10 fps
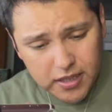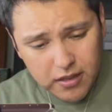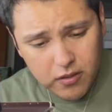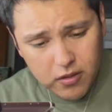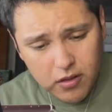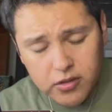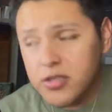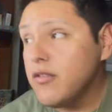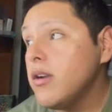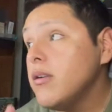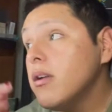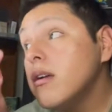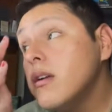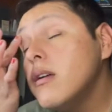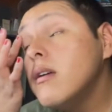and outer corners of your area.
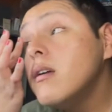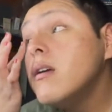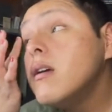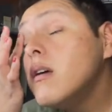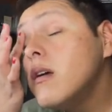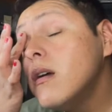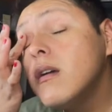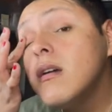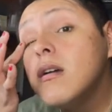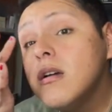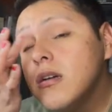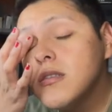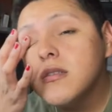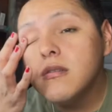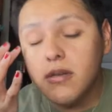
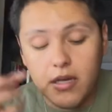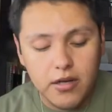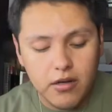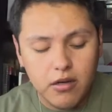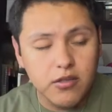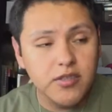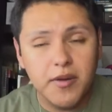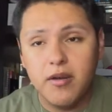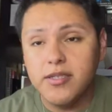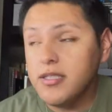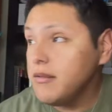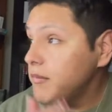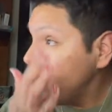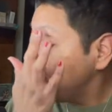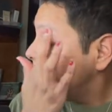So outer corners of my area is
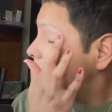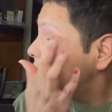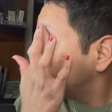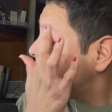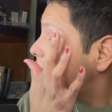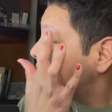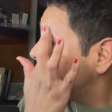my area is like like is that